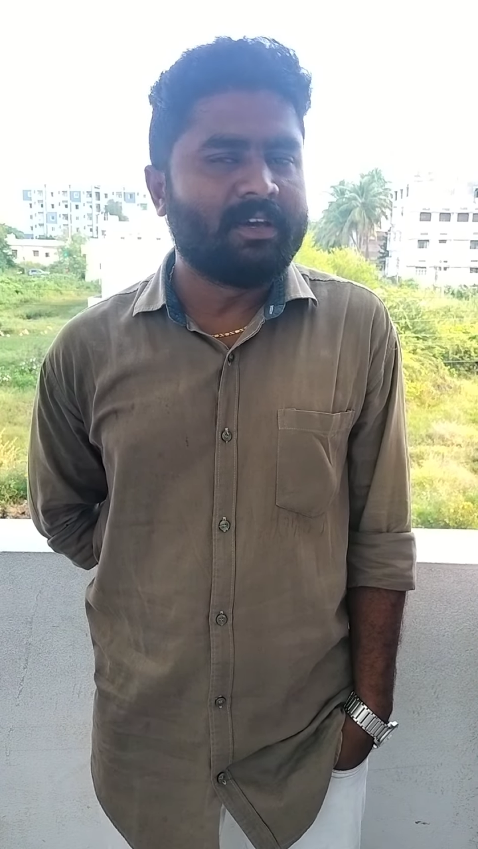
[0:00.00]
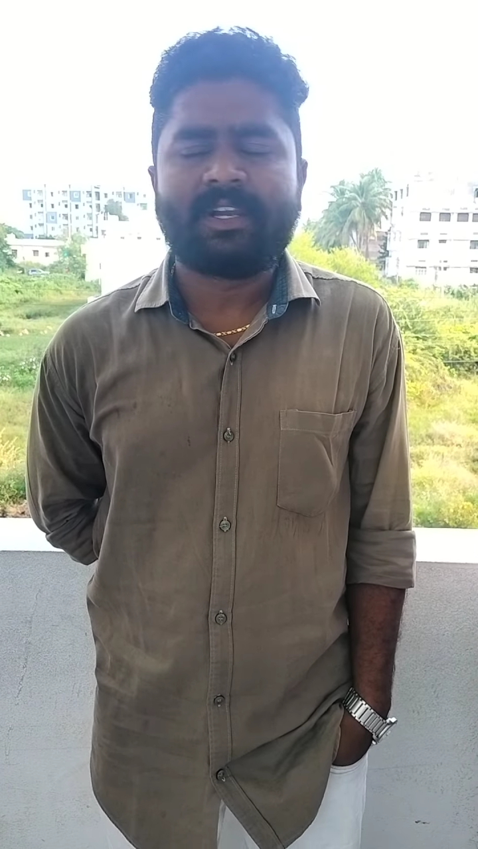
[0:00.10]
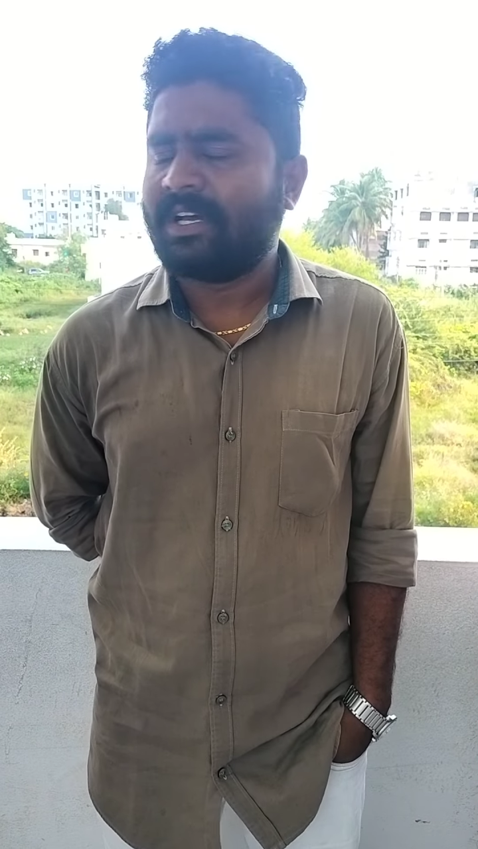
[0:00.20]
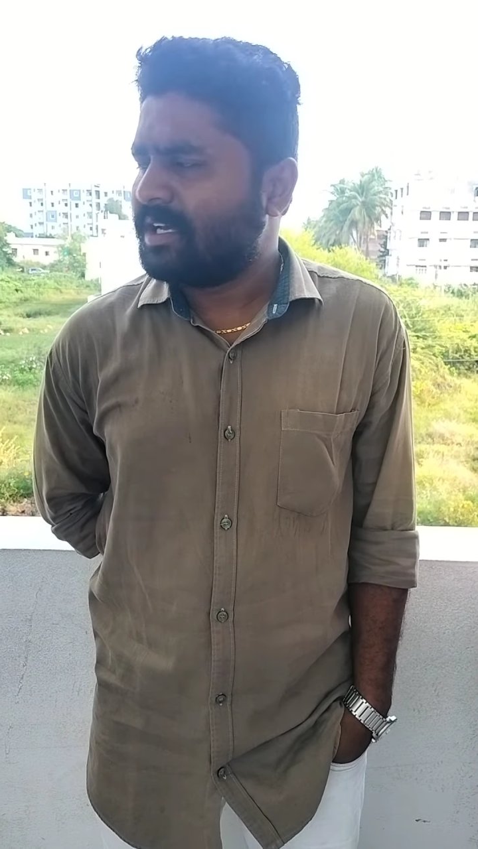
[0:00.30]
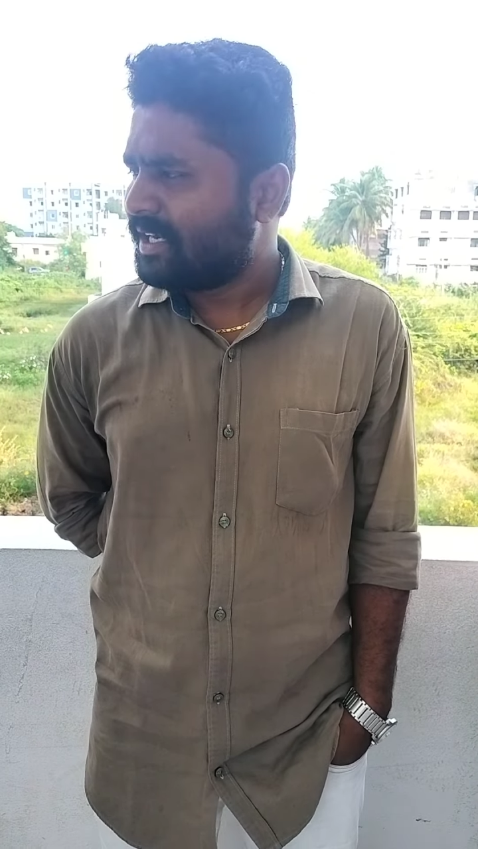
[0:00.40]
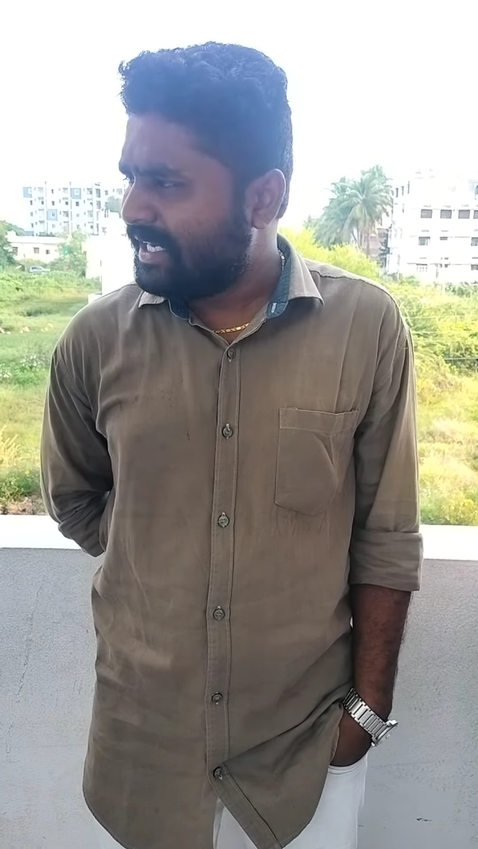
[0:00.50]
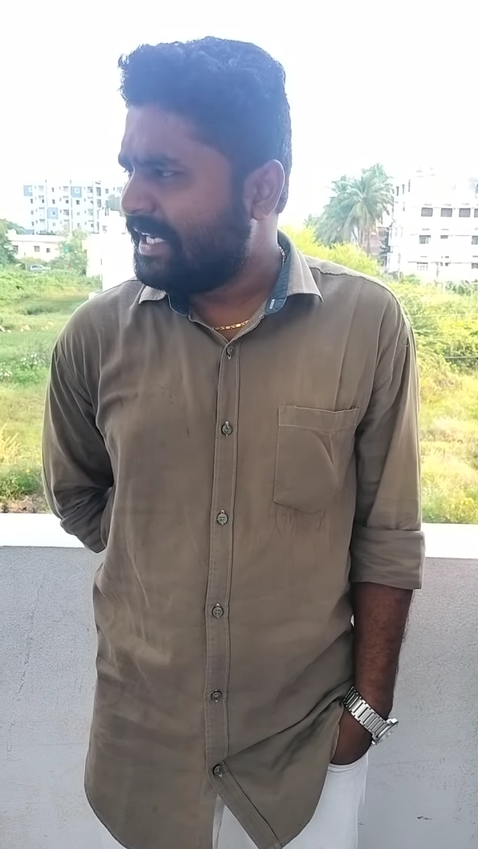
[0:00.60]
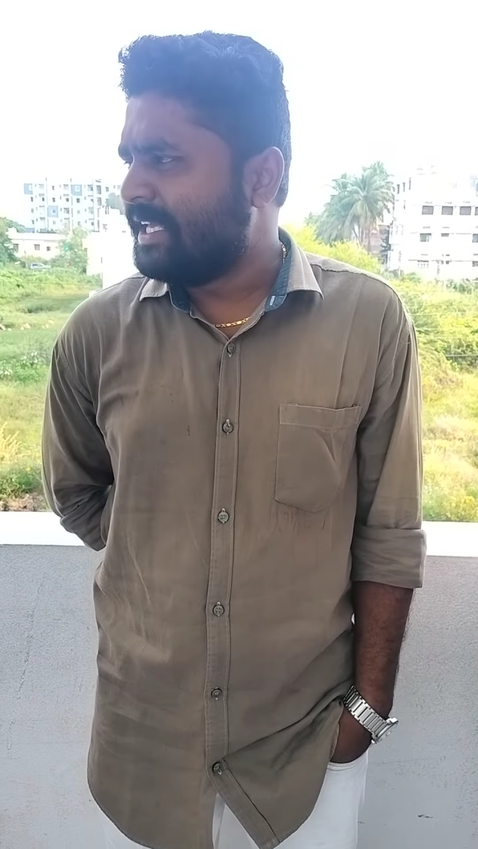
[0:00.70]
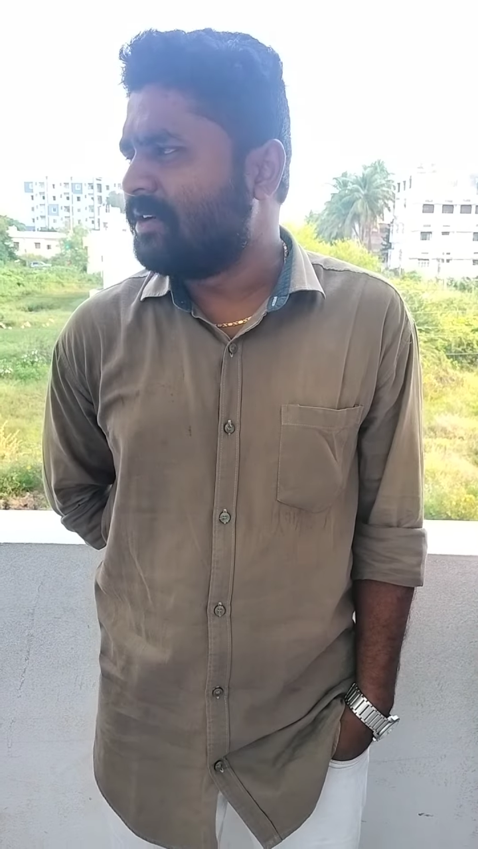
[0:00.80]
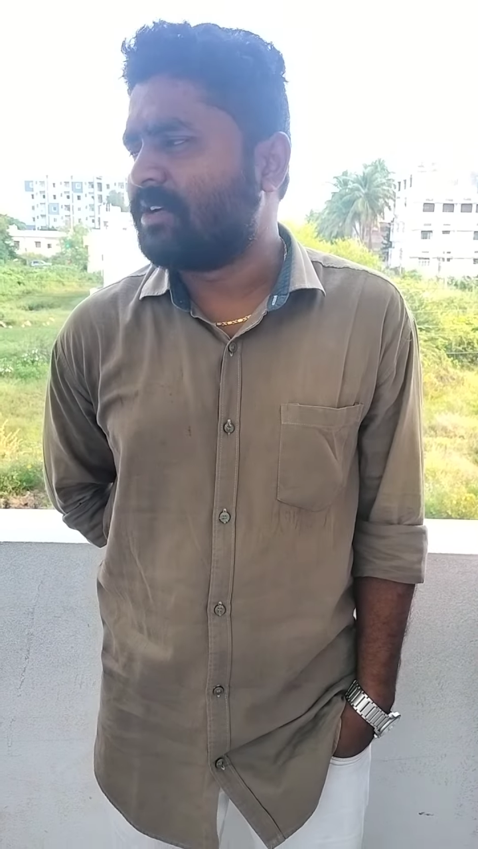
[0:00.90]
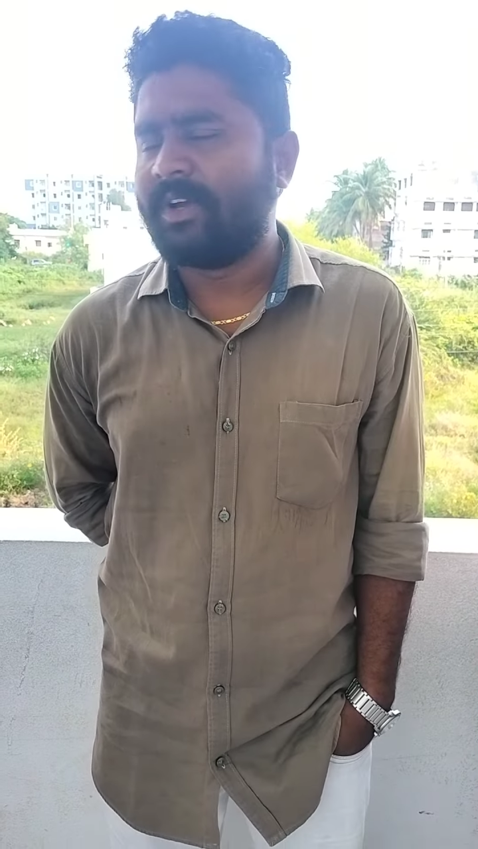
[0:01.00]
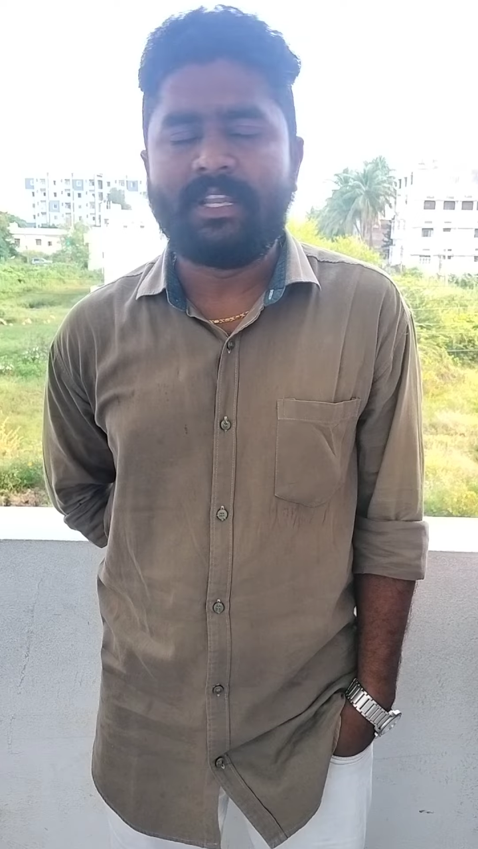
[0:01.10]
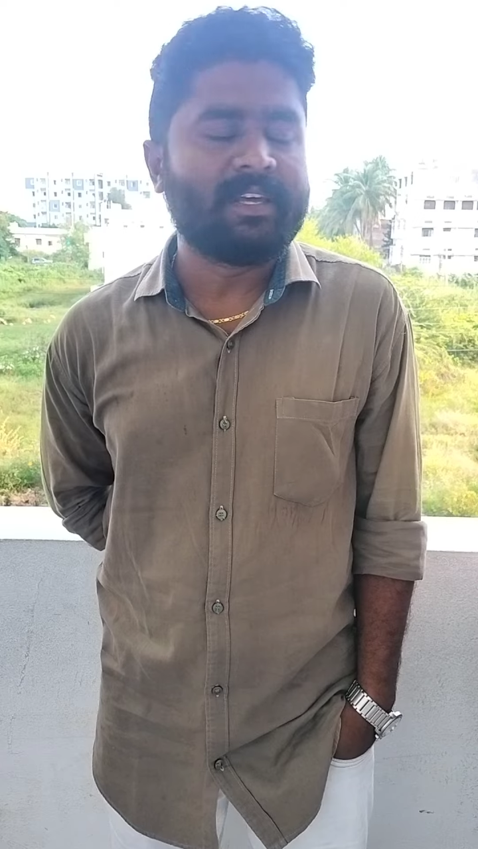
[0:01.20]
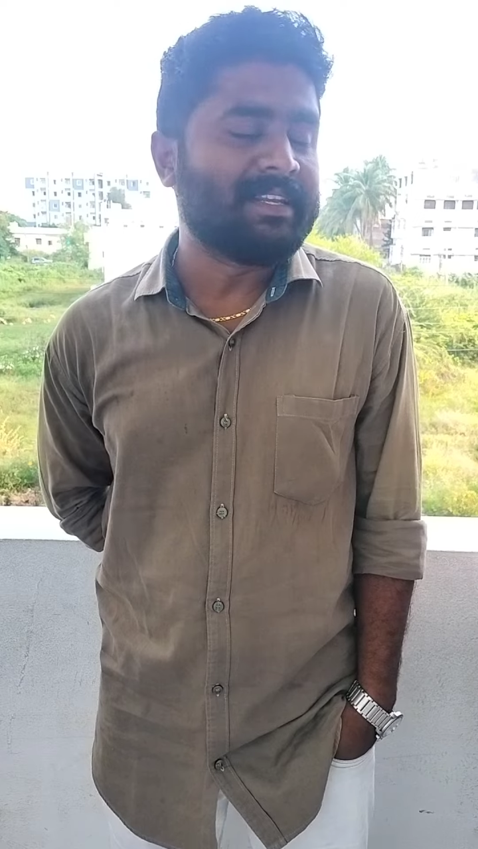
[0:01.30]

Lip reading: you are reading or while you